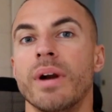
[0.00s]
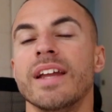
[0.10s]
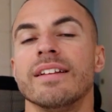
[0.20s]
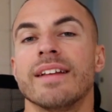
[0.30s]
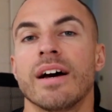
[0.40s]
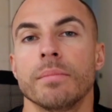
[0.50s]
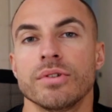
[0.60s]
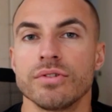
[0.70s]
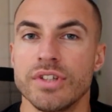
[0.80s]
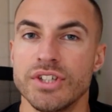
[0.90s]
breaking down
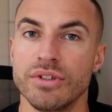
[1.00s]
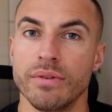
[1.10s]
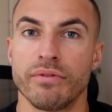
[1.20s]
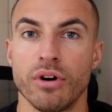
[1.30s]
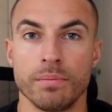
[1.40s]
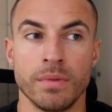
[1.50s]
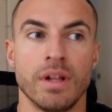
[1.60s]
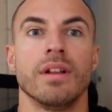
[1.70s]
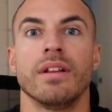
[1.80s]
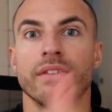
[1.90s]
muscle tissue from
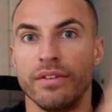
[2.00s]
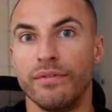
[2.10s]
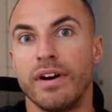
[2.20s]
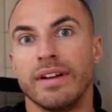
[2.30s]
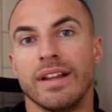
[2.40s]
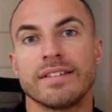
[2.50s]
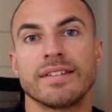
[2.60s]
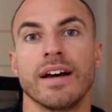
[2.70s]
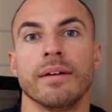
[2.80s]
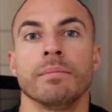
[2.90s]
the very last
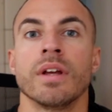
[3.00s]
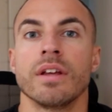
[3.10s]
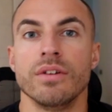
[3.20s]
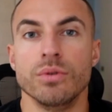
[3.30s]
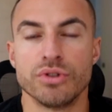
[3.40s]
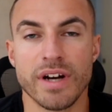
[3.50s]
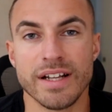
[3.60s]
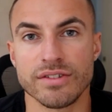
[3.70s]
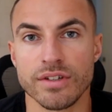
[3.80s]
time you train.